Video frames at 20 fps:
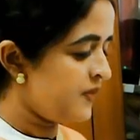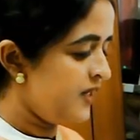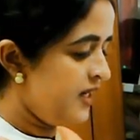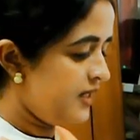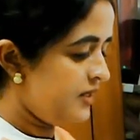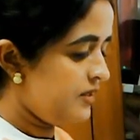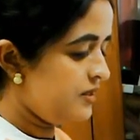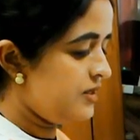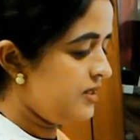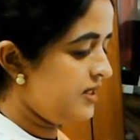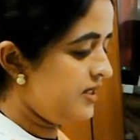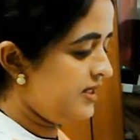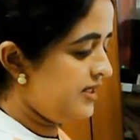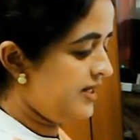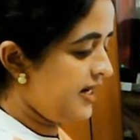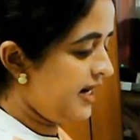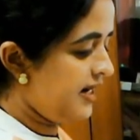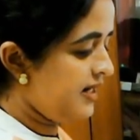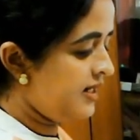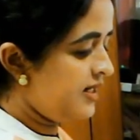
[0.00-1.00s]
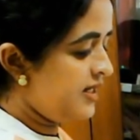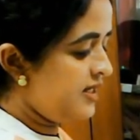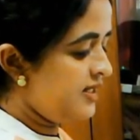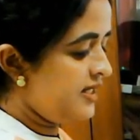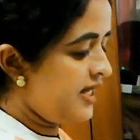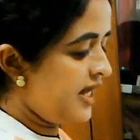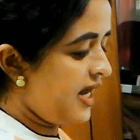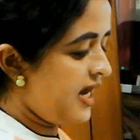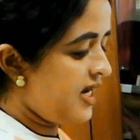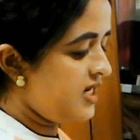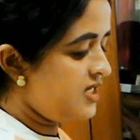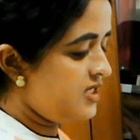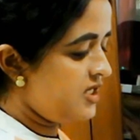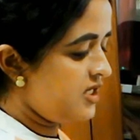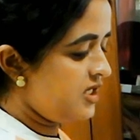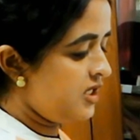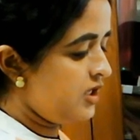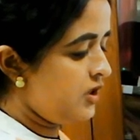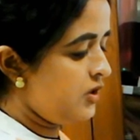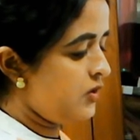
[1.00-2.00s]
It is said that the
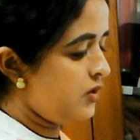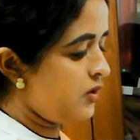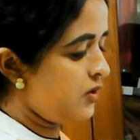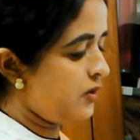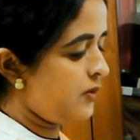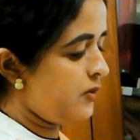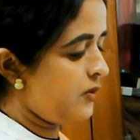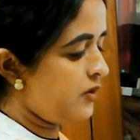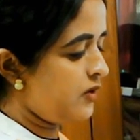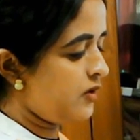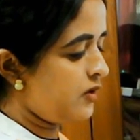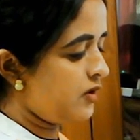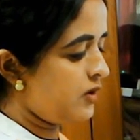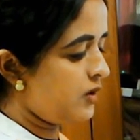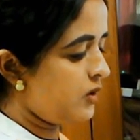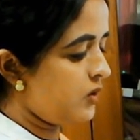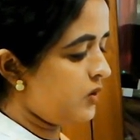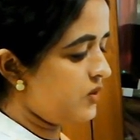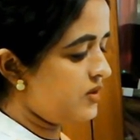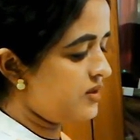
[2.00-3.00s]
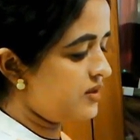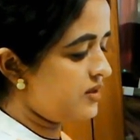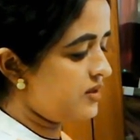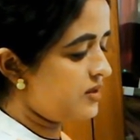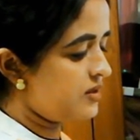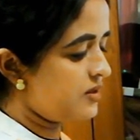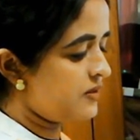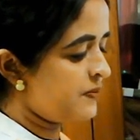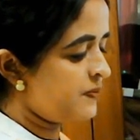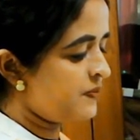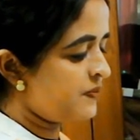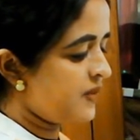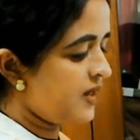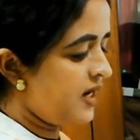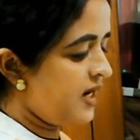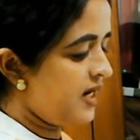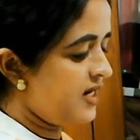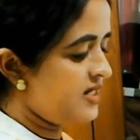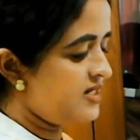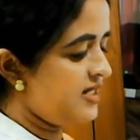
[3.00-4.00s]
anterior neuropore closes
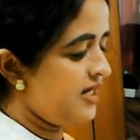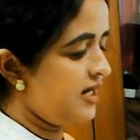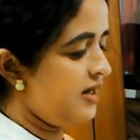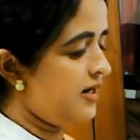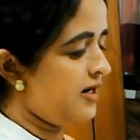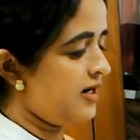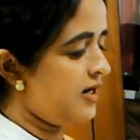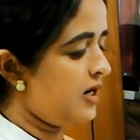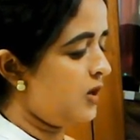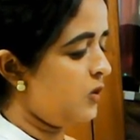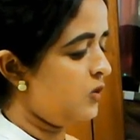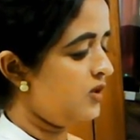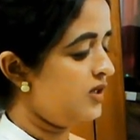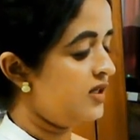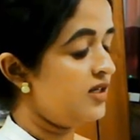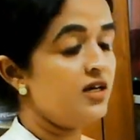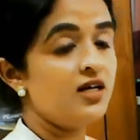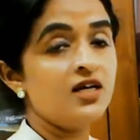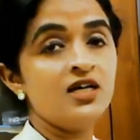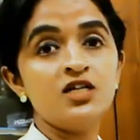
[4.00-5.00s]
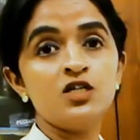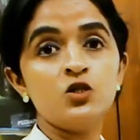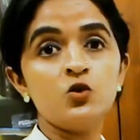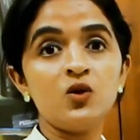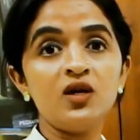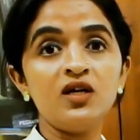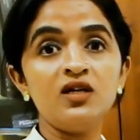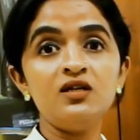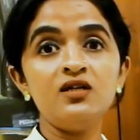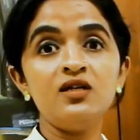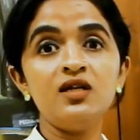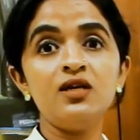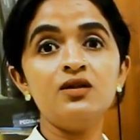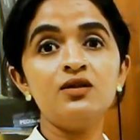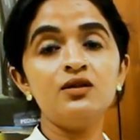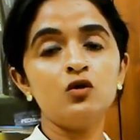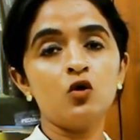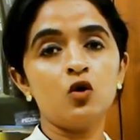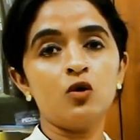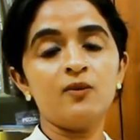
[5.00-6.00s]
at around 20
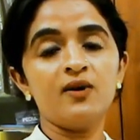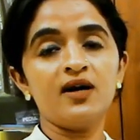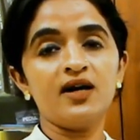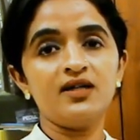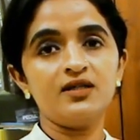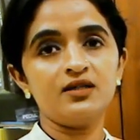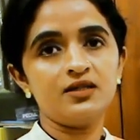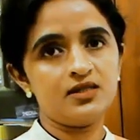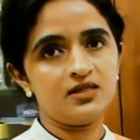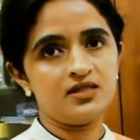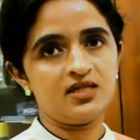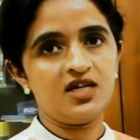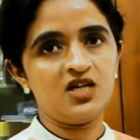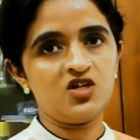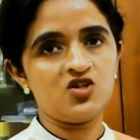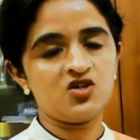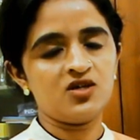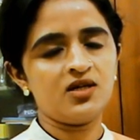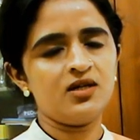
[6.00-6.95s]
somite stage.